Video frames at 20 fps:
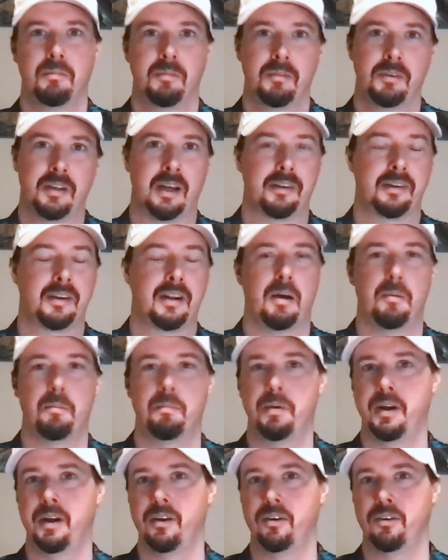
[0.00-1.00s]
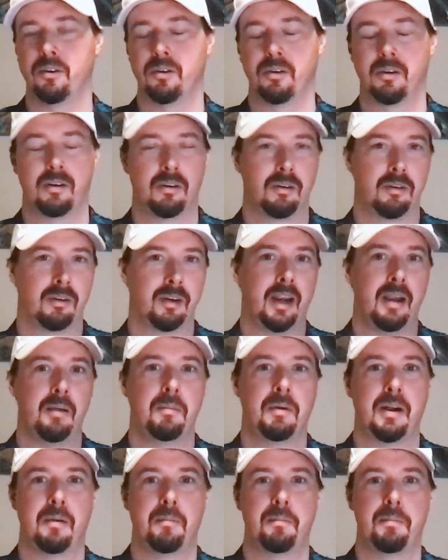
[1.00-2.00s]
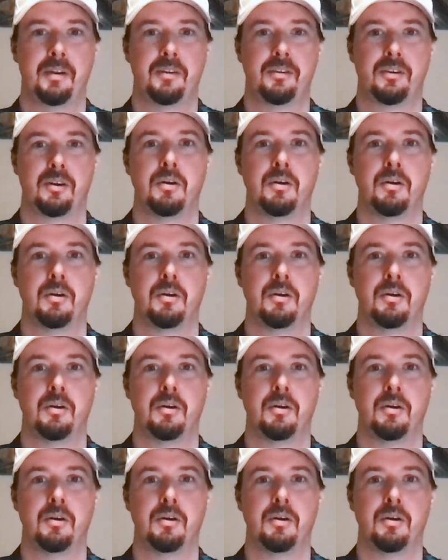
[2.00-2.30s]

SaaS companies or game companies.